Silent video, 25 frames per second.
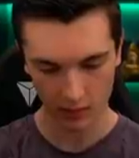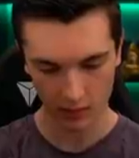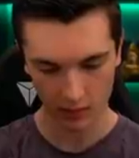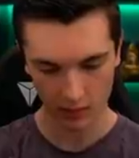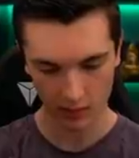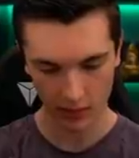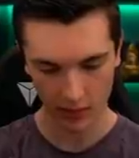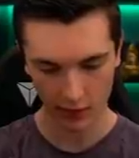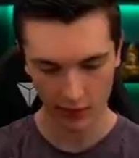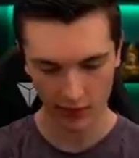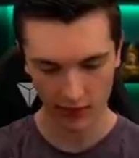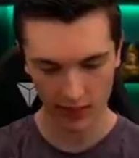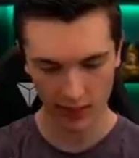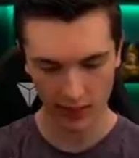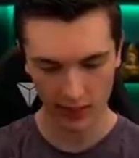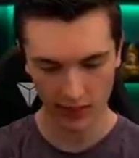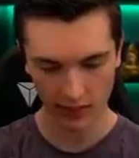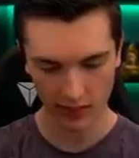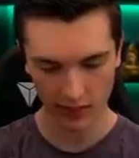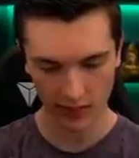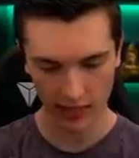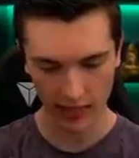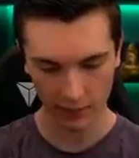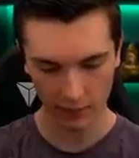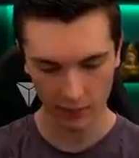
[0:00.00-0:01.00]
I think he can
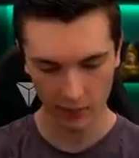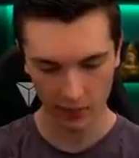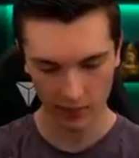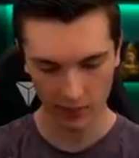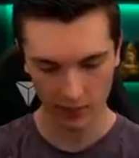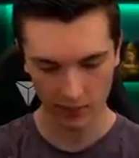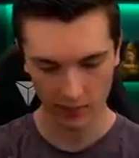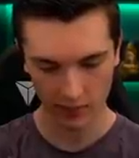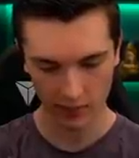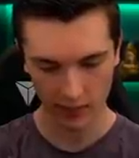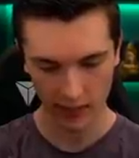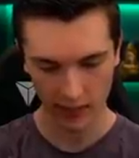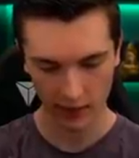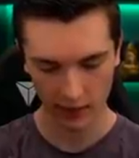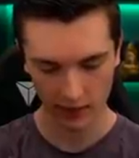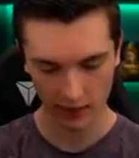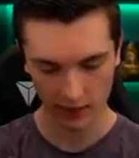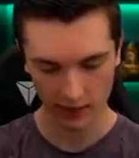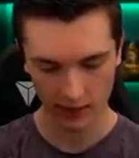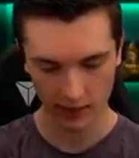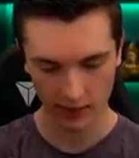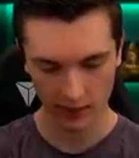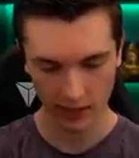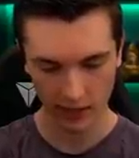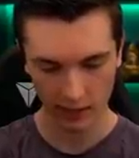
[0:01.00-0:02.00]
stop this. How can he
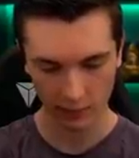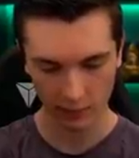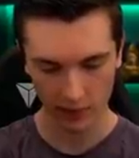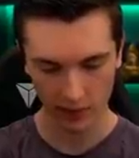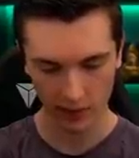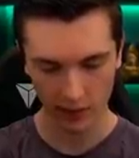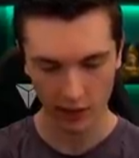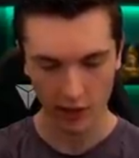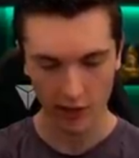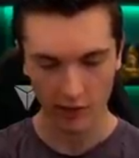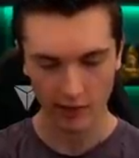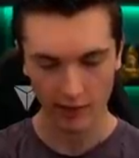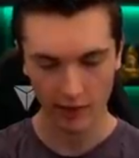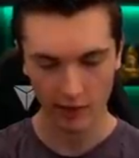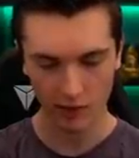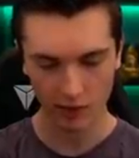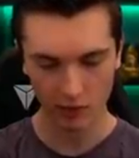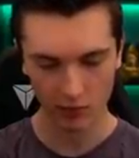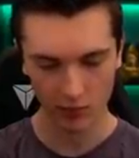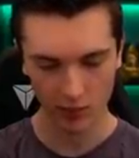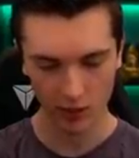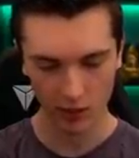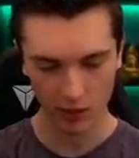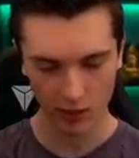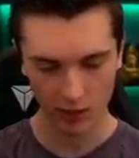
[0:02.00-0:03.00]
stop this? That was a
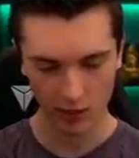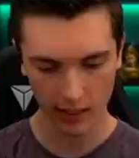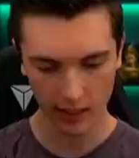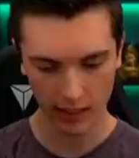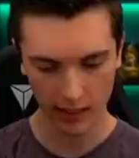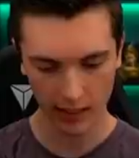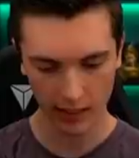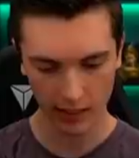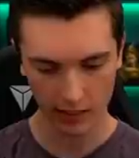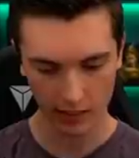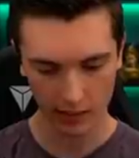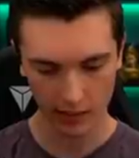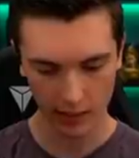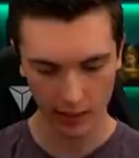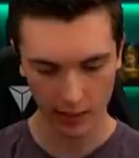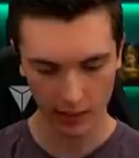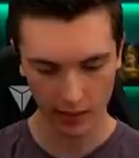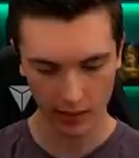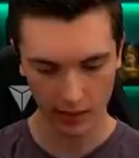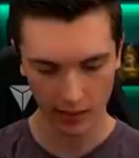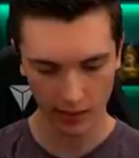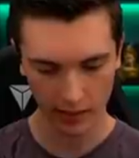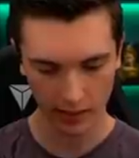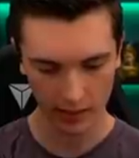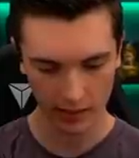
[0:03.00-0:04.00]
really good kite. Not gonna
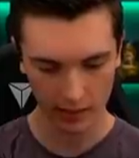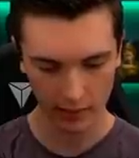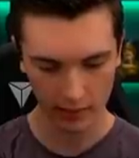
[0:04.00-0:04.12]
lie.